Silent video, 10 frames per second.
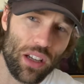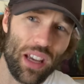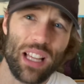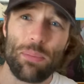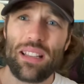
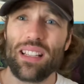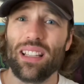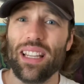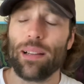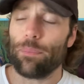And that's
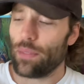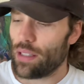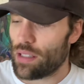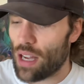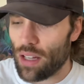basically it.
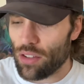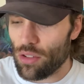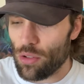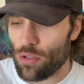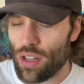It's not
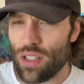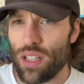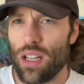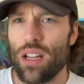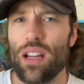too
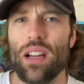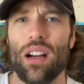crazy.